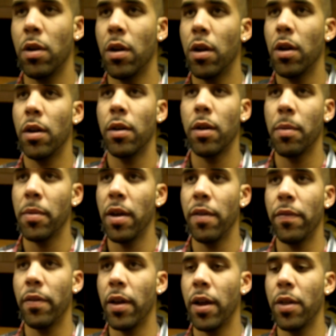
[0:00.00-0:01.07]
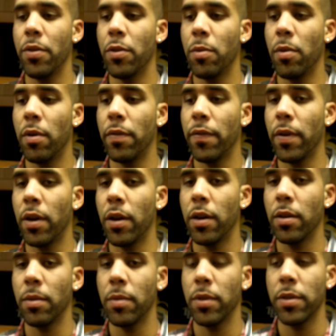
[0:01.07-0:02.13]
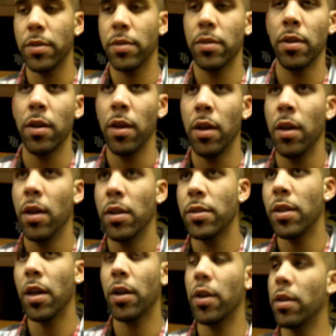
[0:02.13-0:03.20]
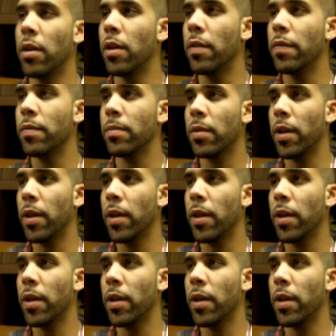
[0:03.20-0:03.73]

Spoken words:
I mean, I feel fine. I mean, it's not good enough.